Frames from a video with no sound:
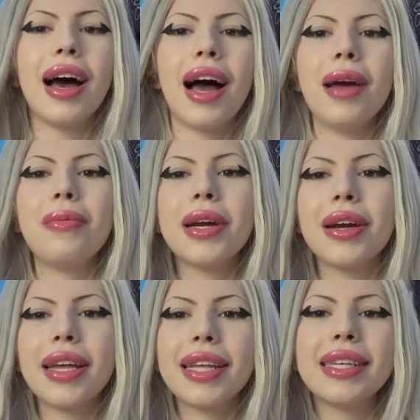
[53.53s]
I'm
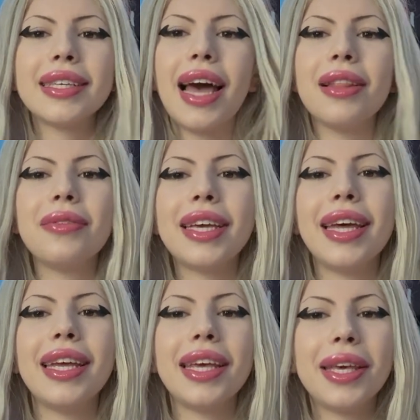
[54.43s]
wearing this Hello
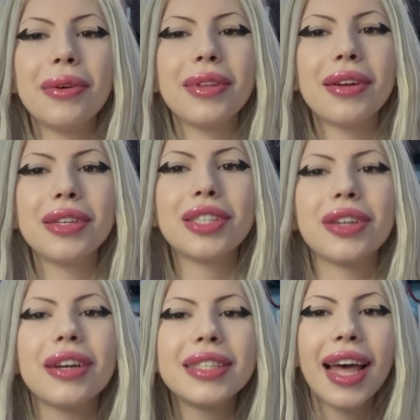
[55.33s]
Kitty cute little
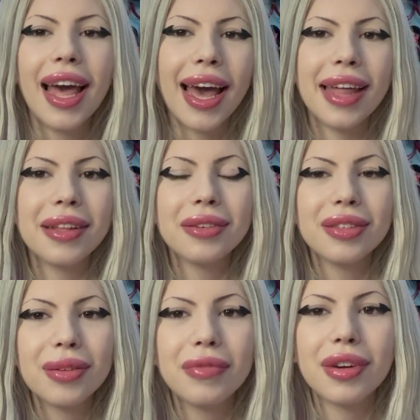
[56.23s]
shirt, and this was
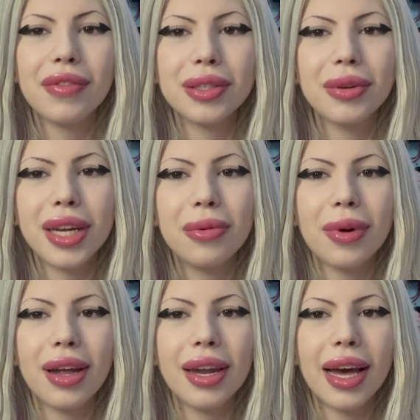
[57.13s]
from Forever 21.